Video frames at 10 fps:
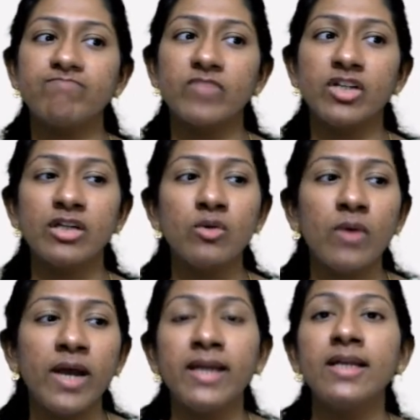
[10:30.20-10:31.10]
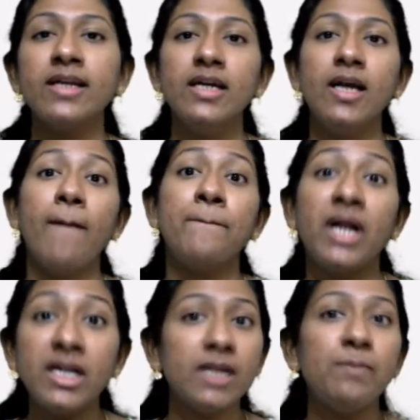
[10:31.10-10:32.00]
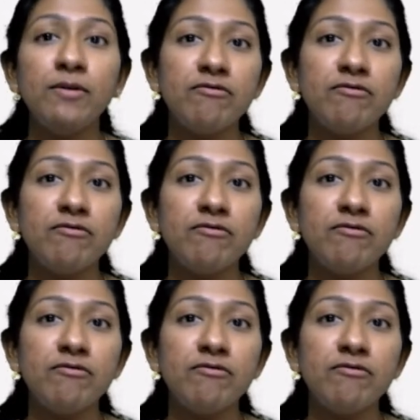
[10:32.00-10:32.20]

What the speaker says: requiring multiple